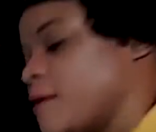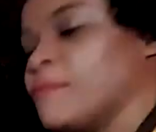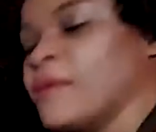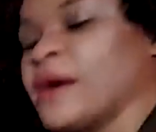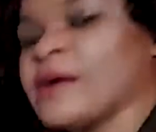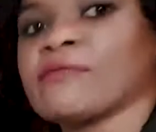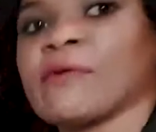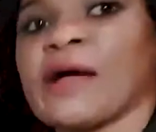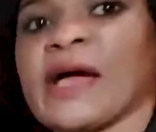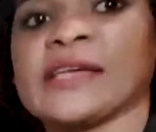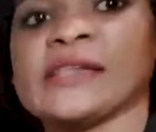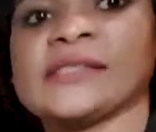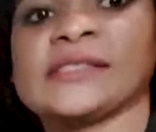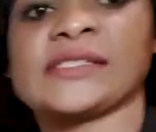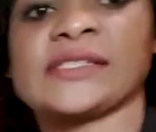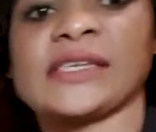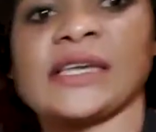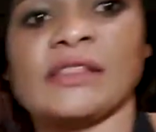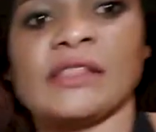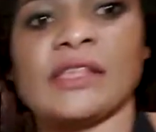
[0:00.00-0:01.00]
my
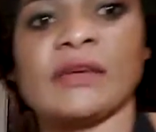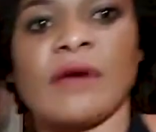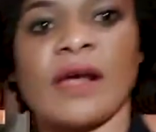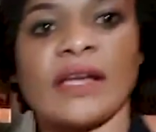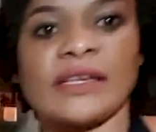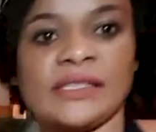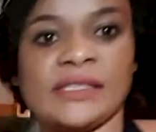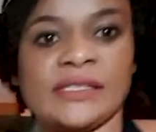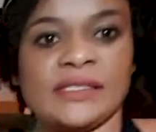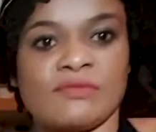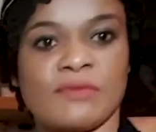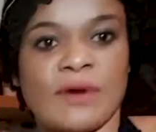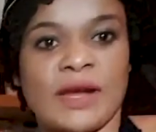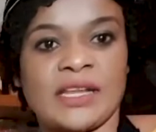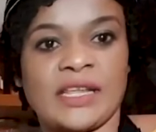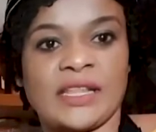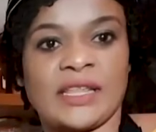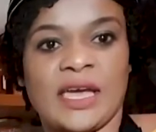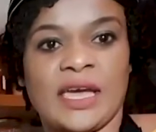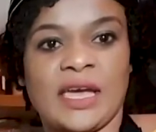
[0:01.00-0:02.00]
rice. The rice is
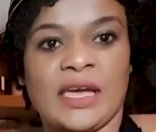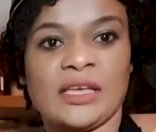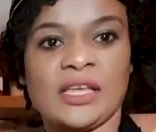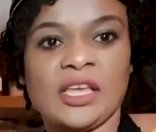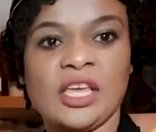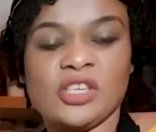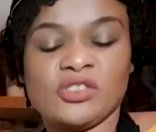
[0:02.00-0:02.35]
ready there.